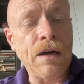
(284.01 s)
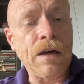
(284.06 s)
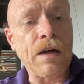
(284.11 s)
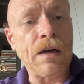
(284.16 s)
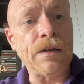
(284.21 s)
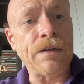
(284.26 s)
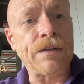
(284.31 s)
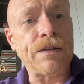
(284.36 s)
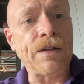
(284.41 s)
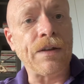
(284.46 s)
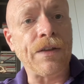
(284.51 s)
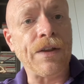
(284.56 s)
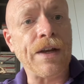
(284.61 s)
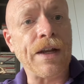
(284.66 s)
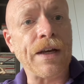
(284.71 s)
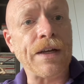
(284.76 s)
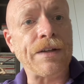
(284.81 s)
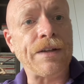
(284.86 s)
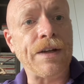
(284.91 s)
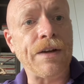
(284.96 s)
until the
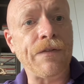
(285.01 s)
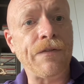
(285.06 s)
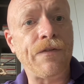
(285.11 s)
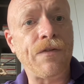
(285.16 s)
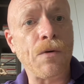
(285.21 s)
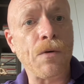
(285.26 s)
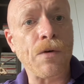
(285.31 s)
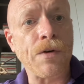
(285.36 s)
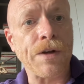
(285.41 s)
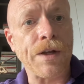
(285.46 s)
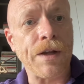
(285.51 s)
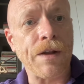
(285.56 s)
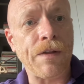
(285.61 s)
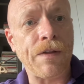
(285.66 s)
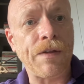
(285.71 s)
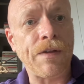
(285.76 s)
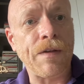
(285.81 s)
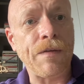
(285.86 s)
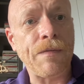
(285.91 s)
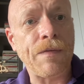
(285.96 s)

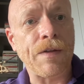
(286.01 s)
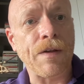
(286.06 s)
1940s.